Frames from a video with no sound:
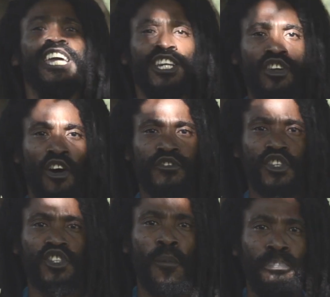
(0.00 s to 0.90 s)
enough to
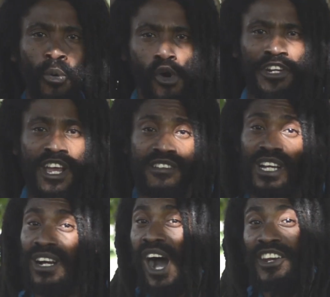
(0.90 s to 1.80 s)
support their
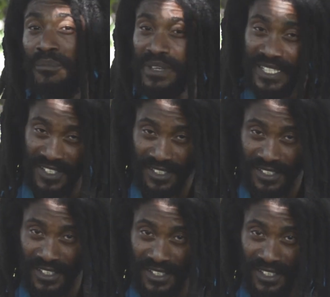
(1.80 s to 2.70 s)
economies,
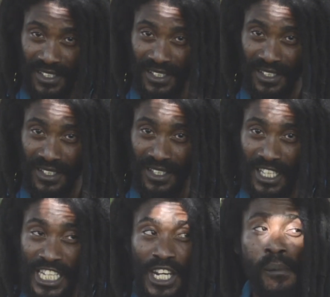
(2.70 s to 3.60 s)

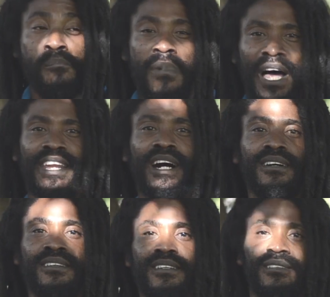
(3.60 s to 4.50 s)
in a manner
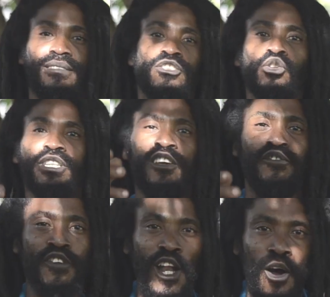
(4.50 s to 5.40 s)
to
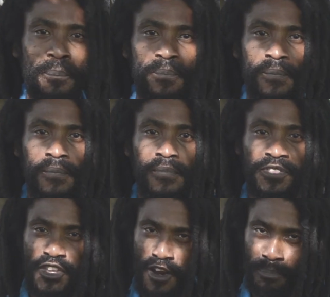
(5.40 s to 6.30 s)
develop
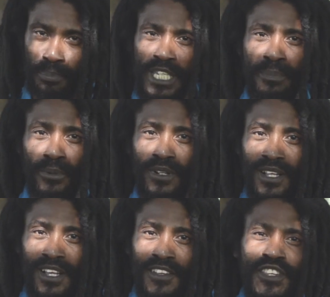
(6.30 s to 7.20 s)
their people.
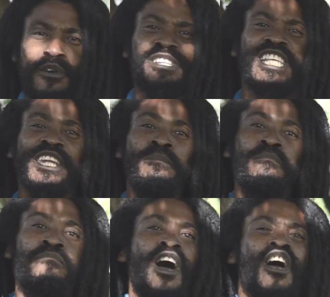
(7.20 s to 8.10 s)
There is an
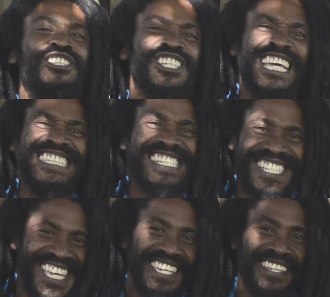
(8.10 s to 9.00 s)

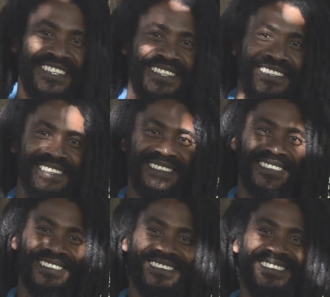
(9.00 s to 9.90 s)
emergency
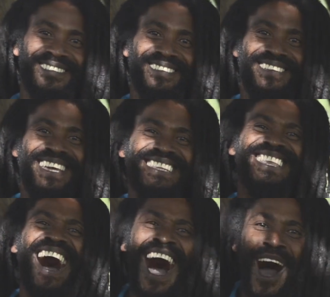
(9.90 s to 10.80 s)
in the
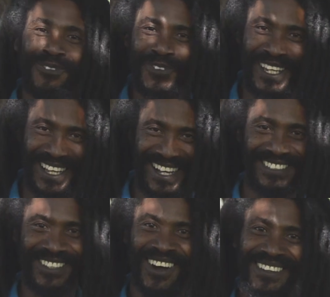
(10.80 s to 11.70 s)
African
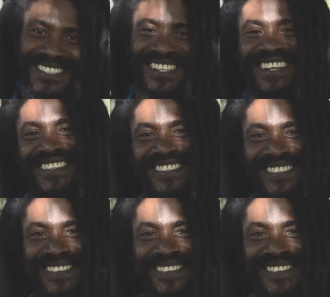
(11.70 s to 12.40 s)
cultures